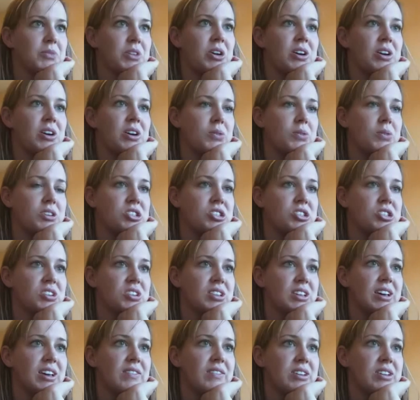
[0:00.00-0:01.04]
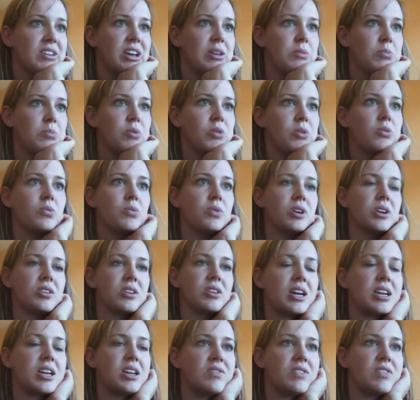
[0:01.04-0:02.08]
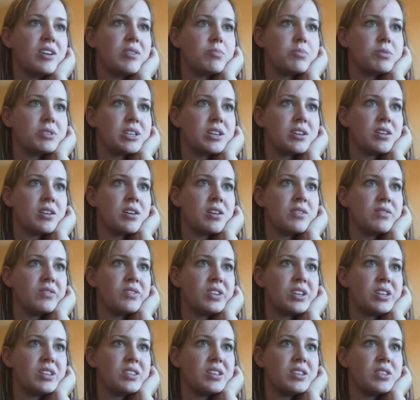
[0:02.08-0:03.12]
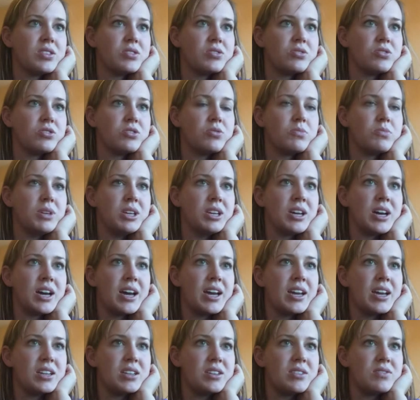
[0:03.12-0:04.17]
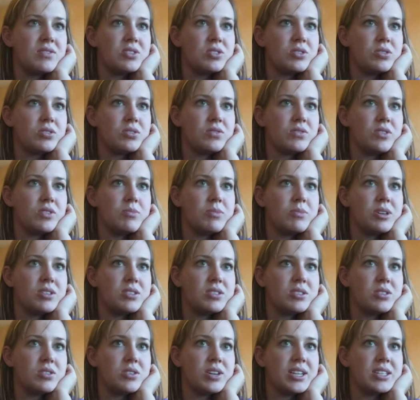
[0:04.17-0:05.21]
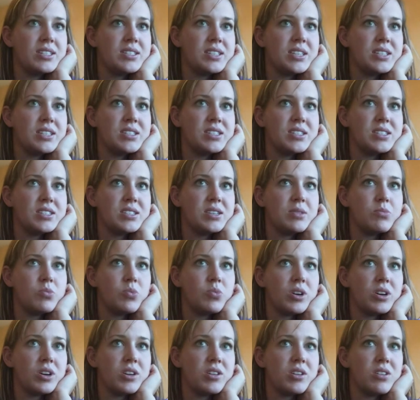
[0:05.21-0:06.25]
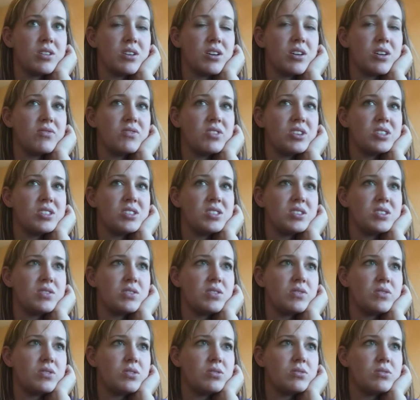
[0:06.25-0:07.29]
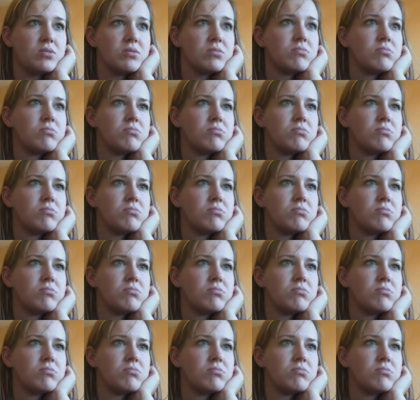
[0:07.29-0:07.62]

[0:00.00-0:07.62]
All right, question 11, I put we are 95% confident that the true mean height of adult females in the United States is somewhere in our confidence interval.